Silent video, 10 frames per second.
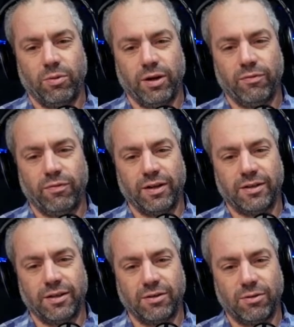
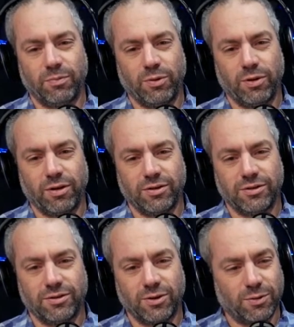invented
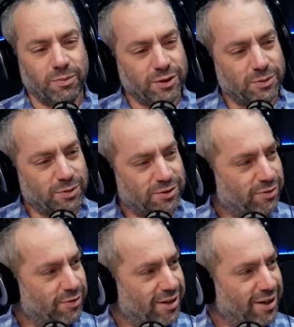computers, not me
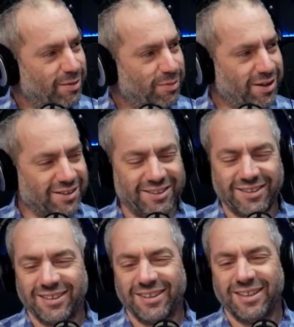specifically, but
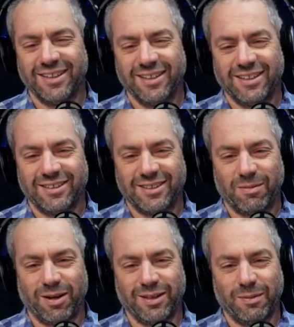
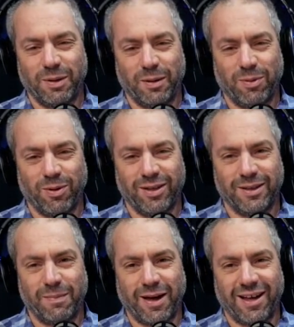some other people in
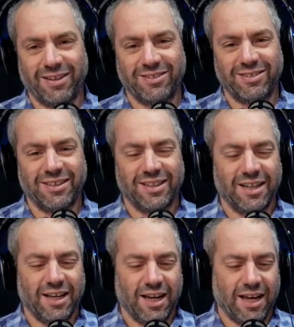the past.
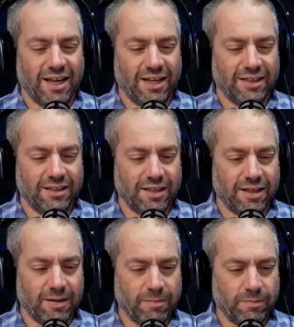
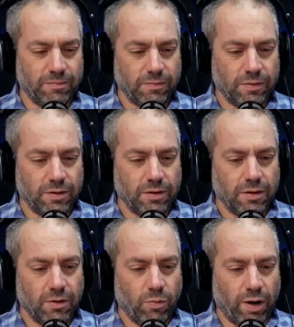And
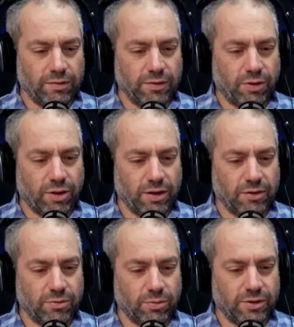one of the
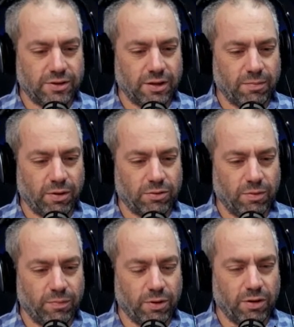things we see about
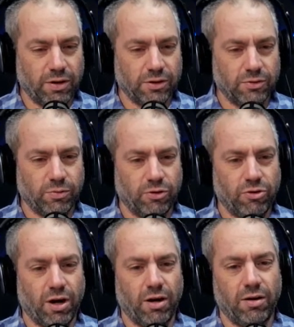computers, which
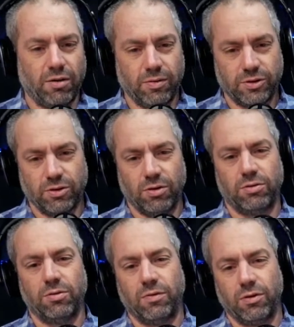are a
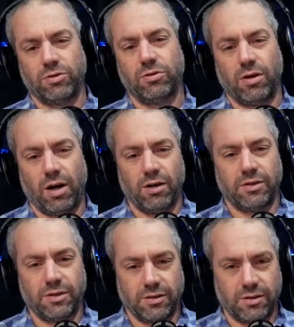result of also our
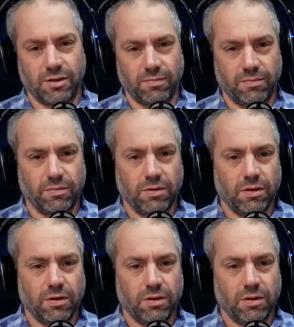system,